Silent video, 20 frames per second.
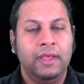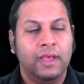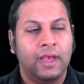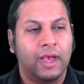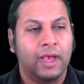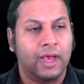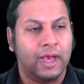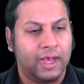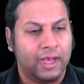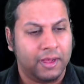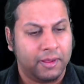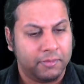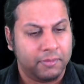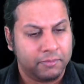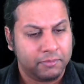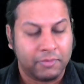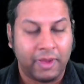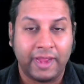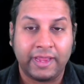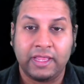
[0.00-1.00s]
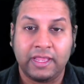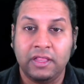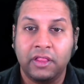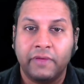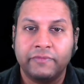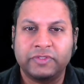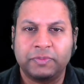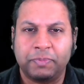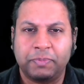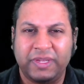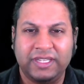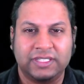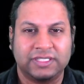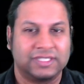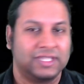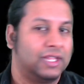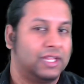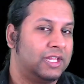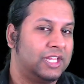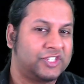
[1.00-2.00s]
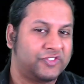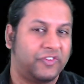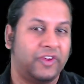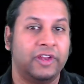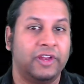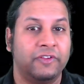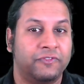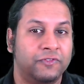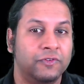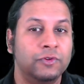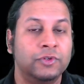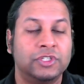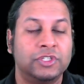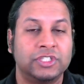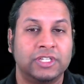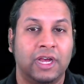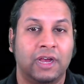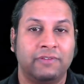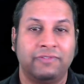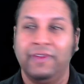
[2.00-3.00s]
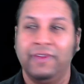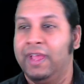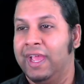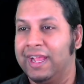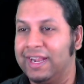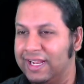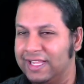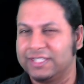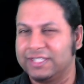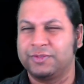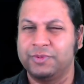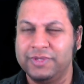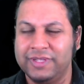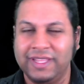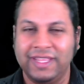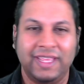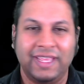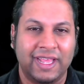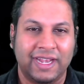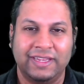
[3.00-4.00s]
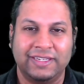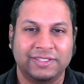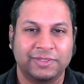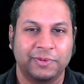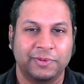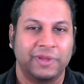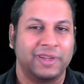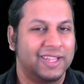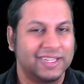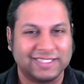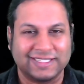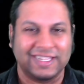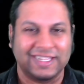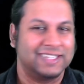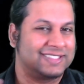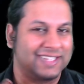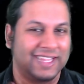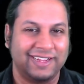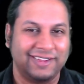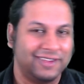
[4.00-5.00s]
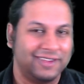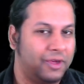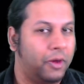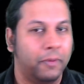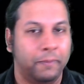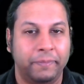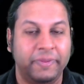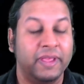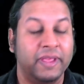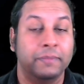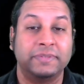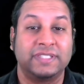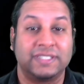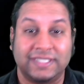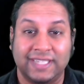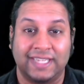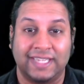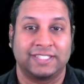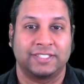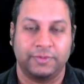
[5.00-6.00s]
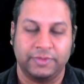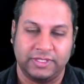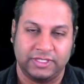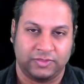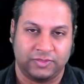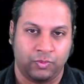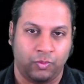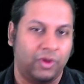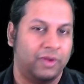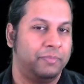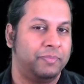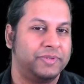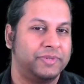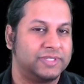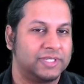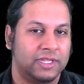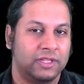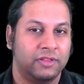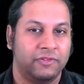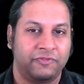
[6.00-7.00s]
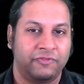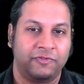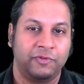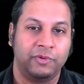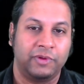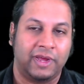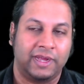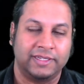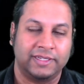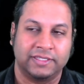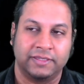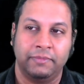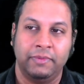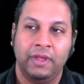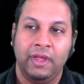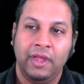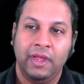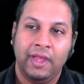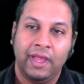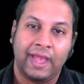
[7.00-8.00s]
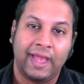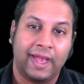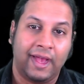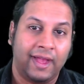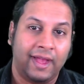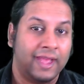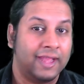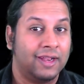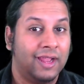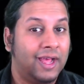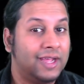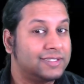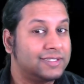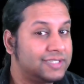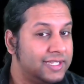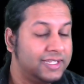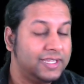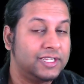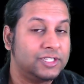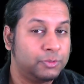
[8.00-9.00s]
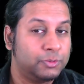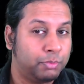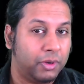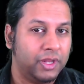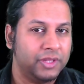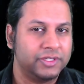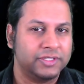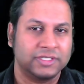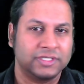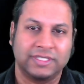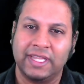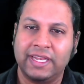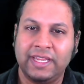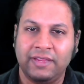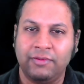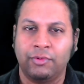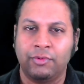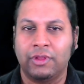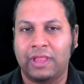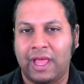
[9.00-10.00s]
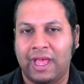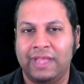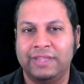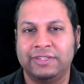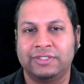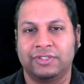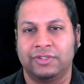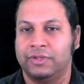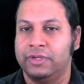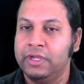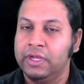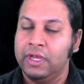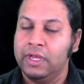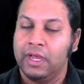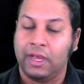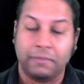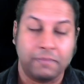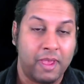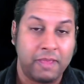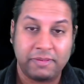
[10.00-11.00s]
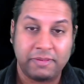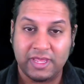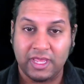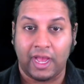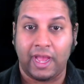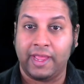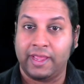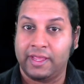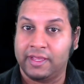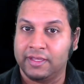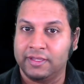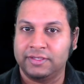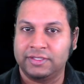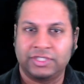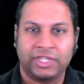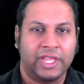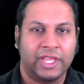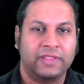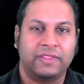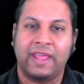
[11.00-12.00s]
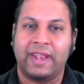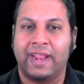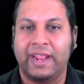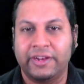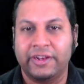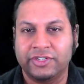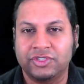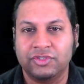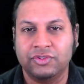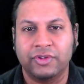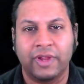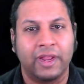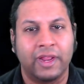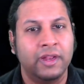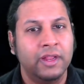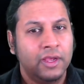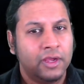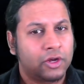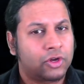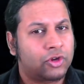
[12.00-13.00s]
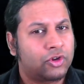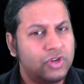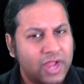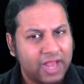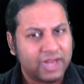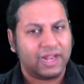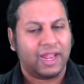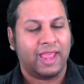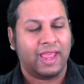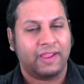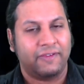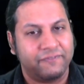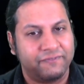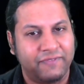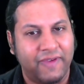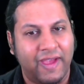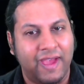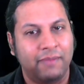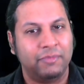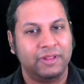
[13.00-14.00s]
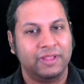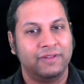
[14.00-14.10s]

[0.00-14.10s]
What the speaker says: Mikey loves pizza. Let's find a food stuff and let's really get into it. Let's like be obsessed with this one particular food item. And lastly, he has brothers that he relies on. Maybe I can take that attitude and create like a family